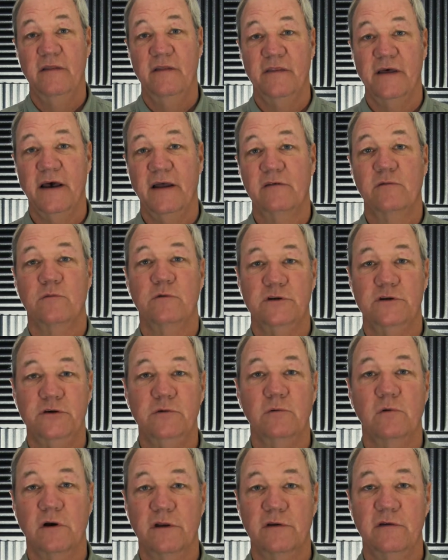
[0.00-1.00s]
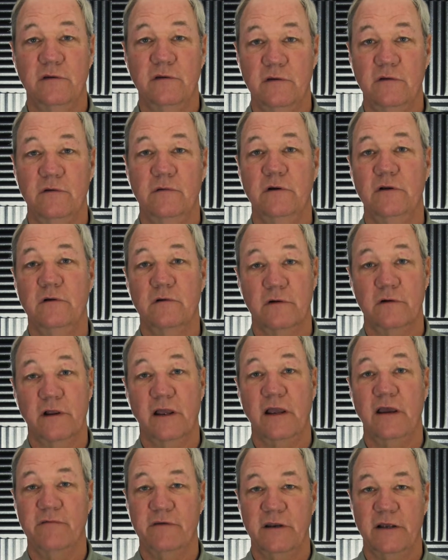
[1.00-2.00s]
That's what you want to do in order to
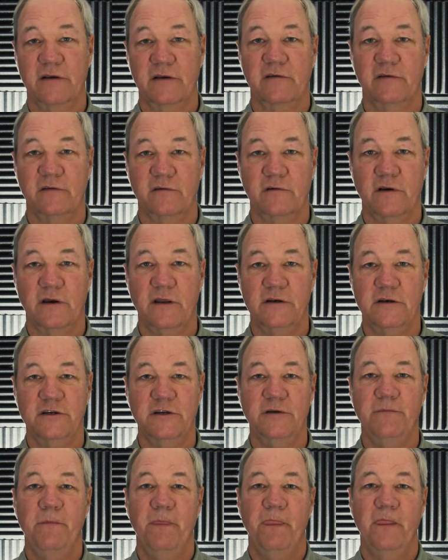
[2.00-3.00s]
have an exit strategy.